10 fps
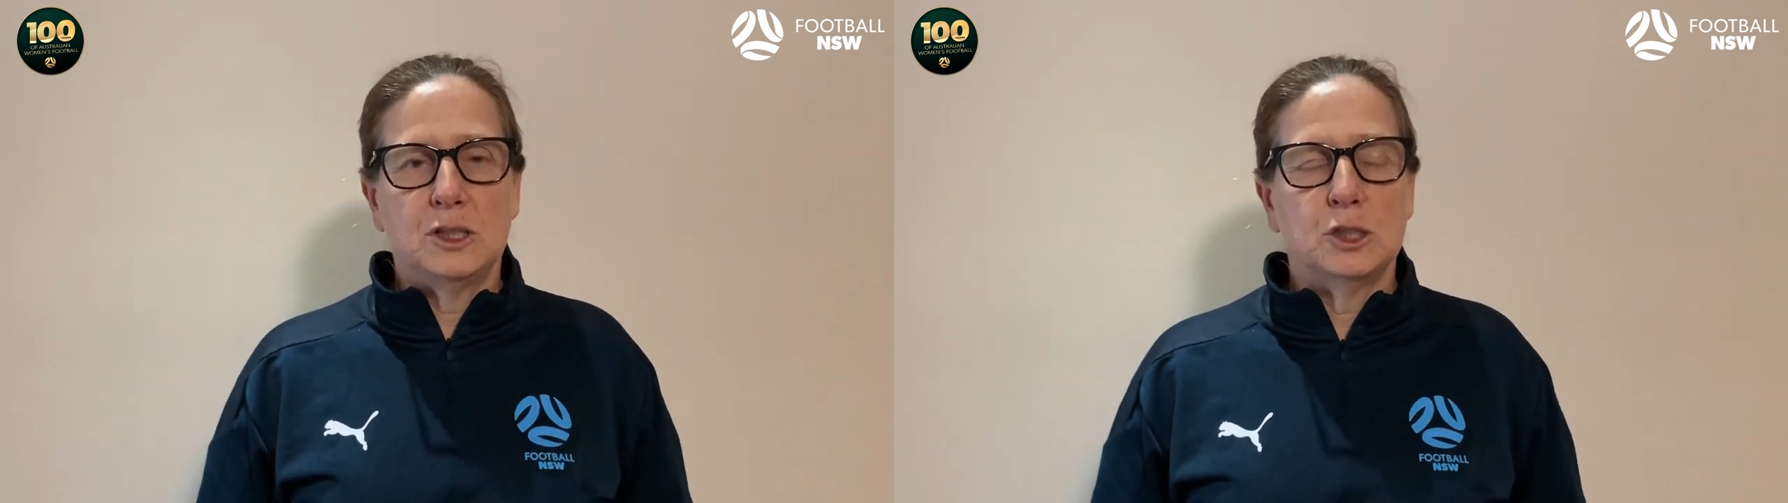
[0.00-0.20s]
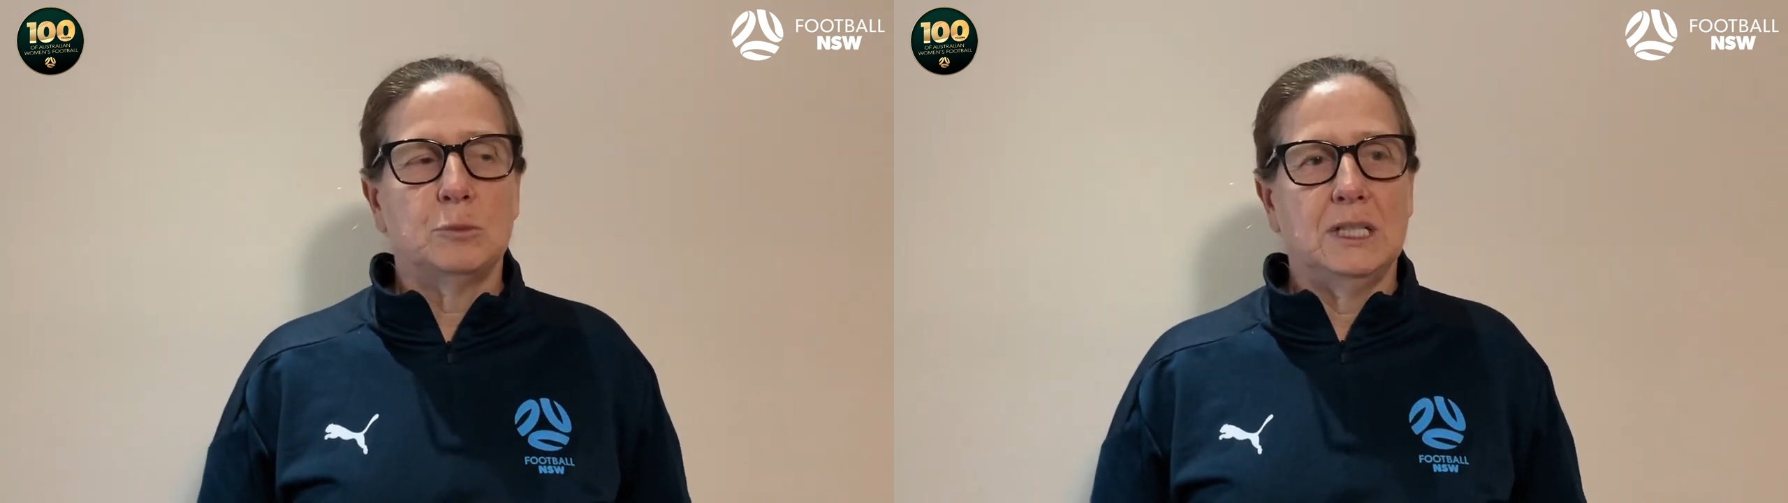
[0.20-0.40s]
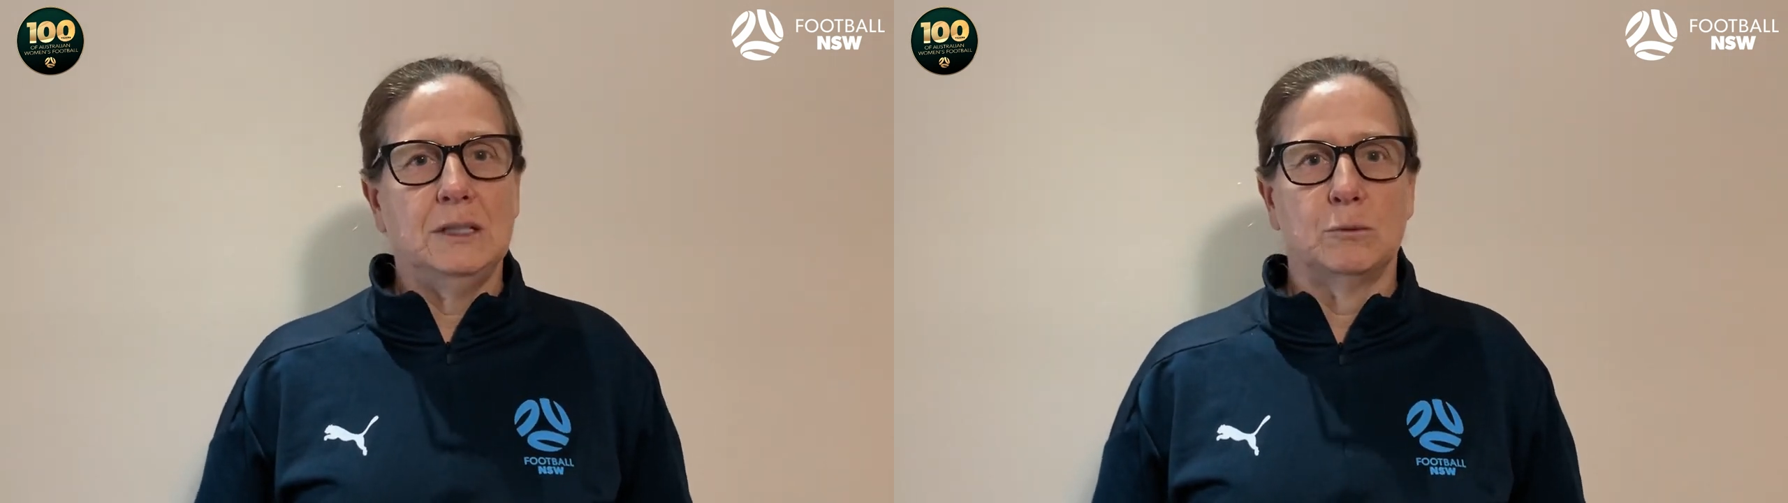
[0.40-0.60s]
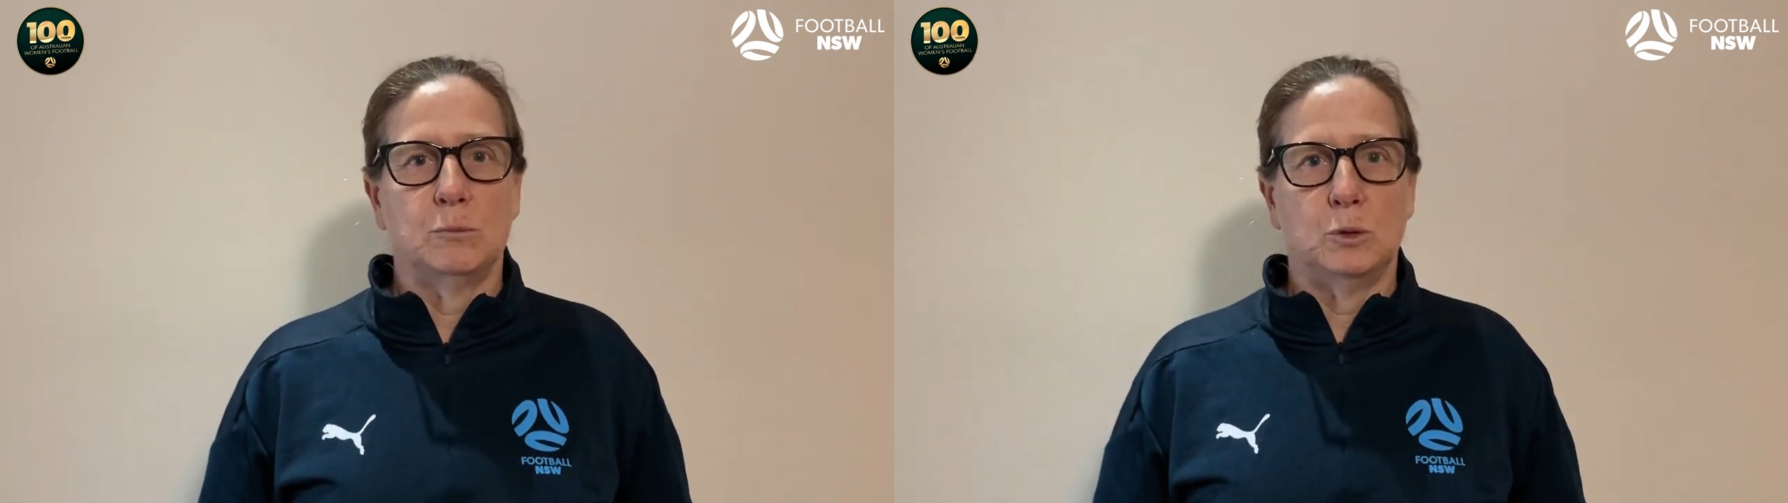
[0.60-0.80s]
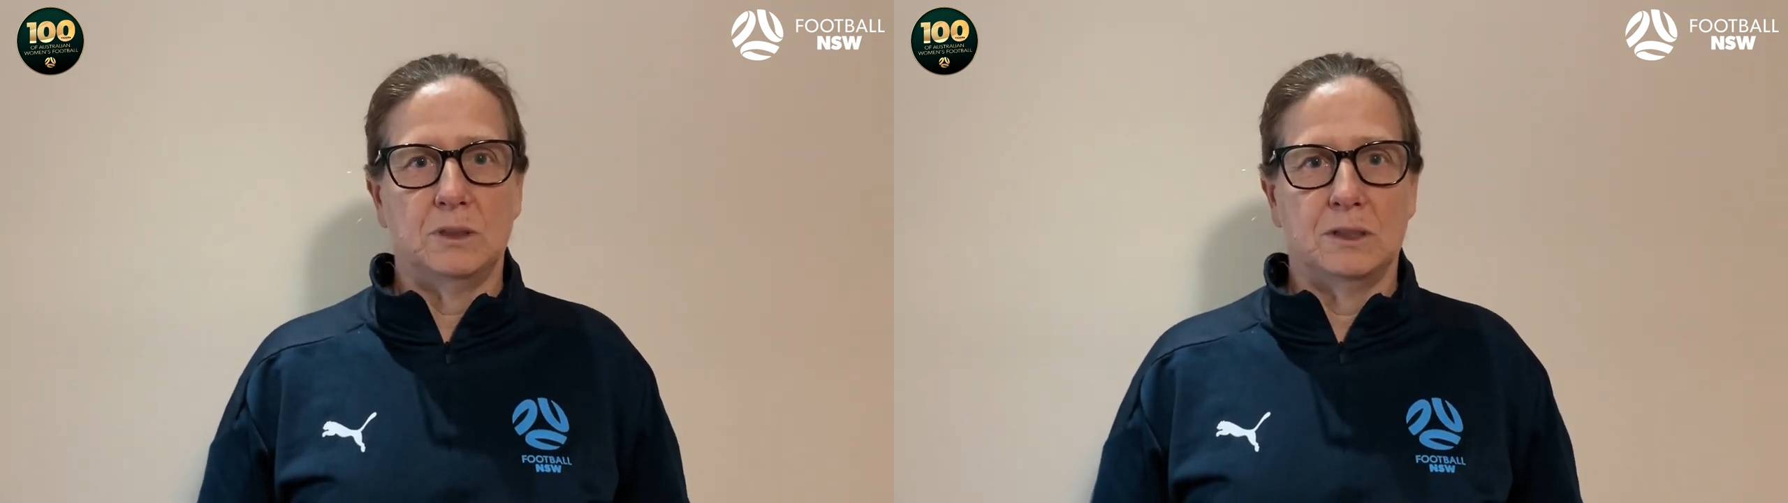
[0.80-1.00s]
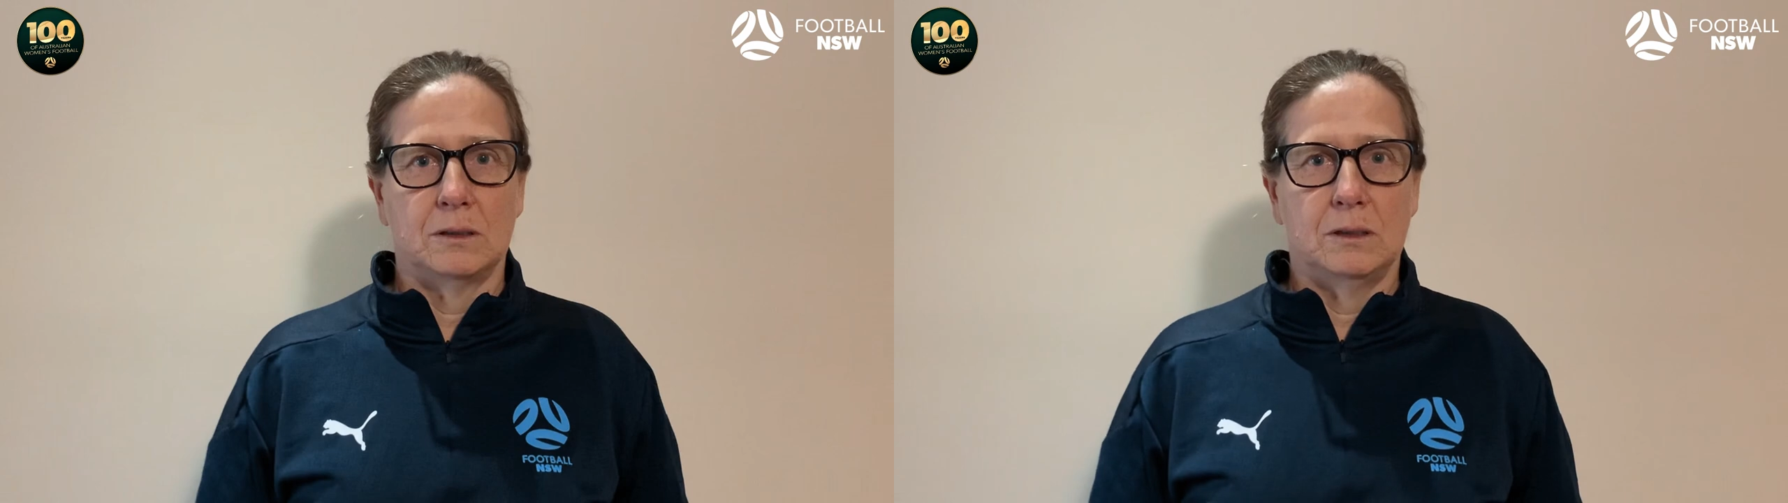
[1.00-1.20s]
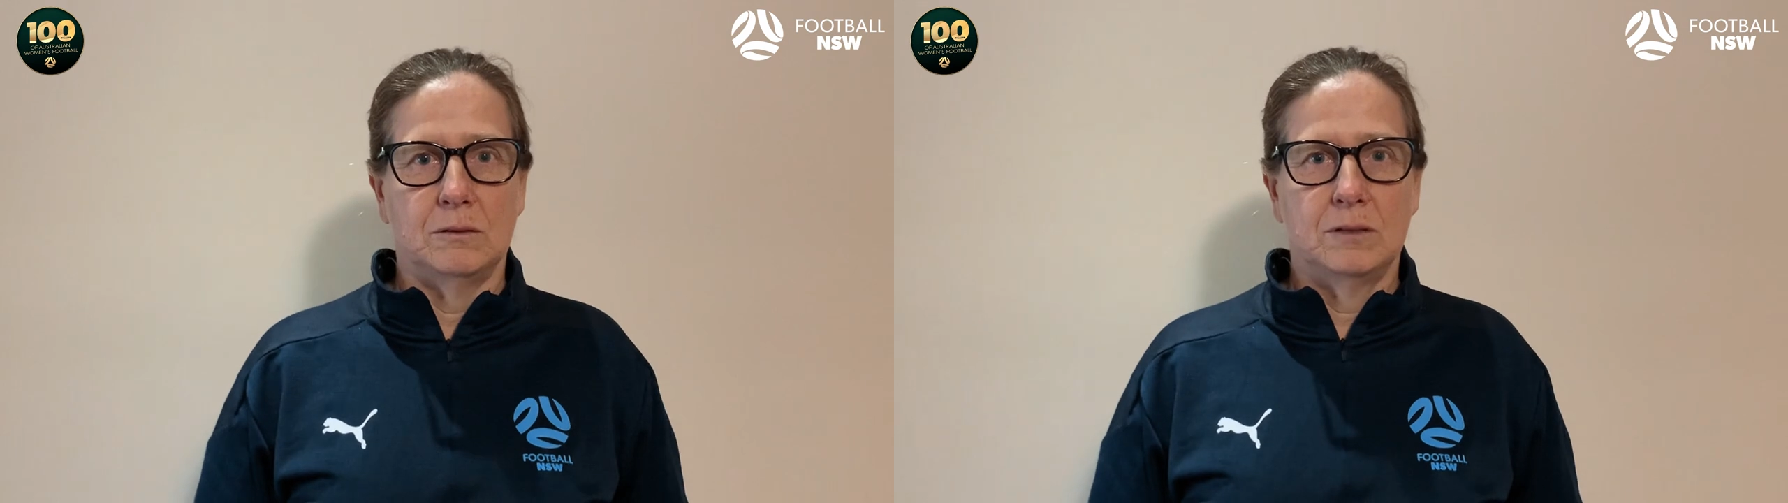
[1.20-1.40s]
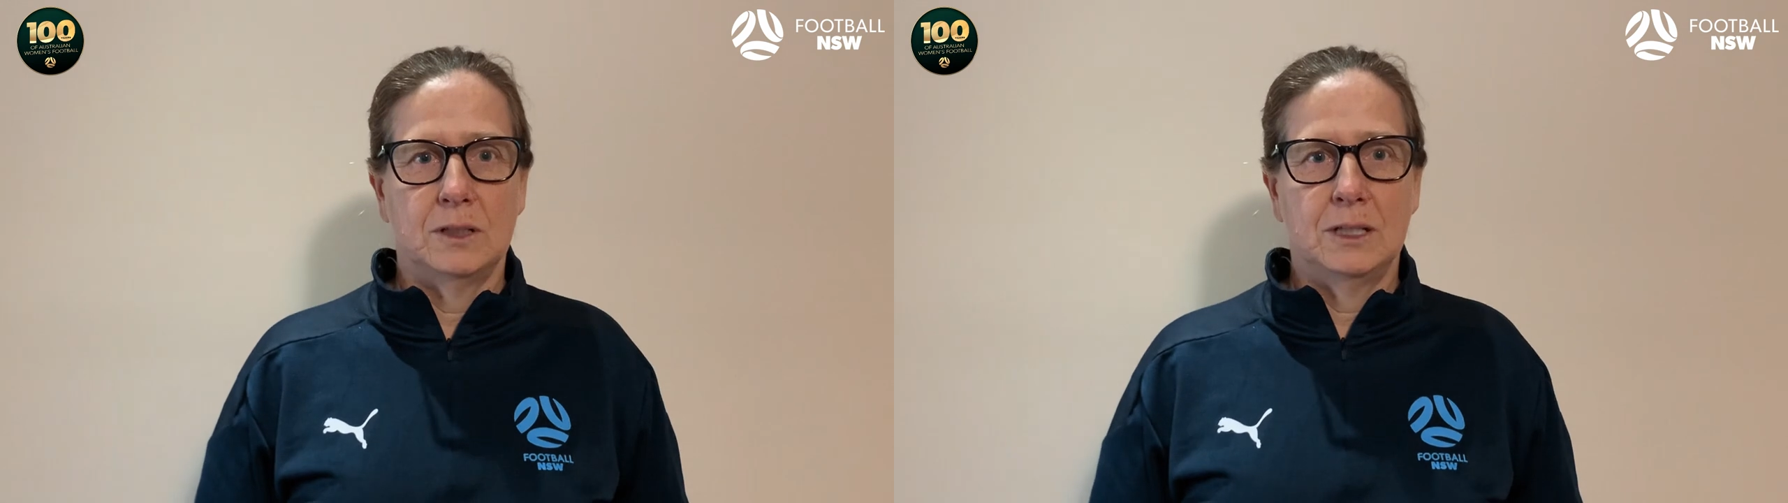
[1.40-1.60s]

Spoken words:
can be even more productive.